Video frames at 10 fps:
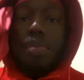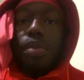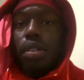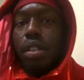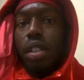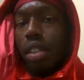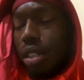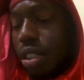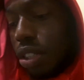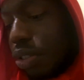bro.
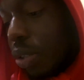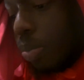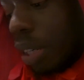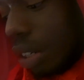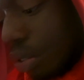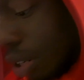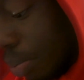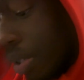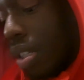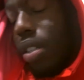Because Chris Brown
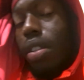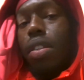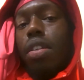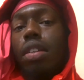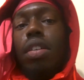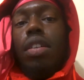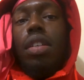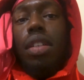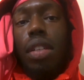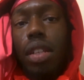dropped
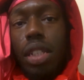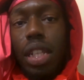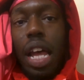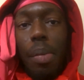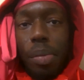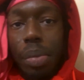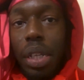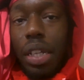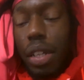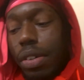the Slime and
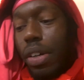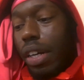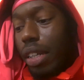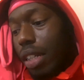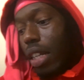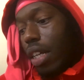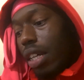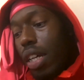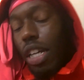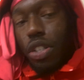B, right?
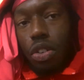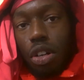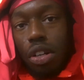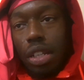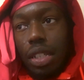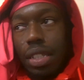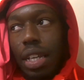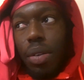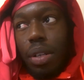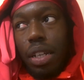I saw it on his
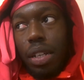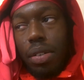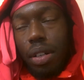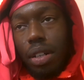SoundCloud,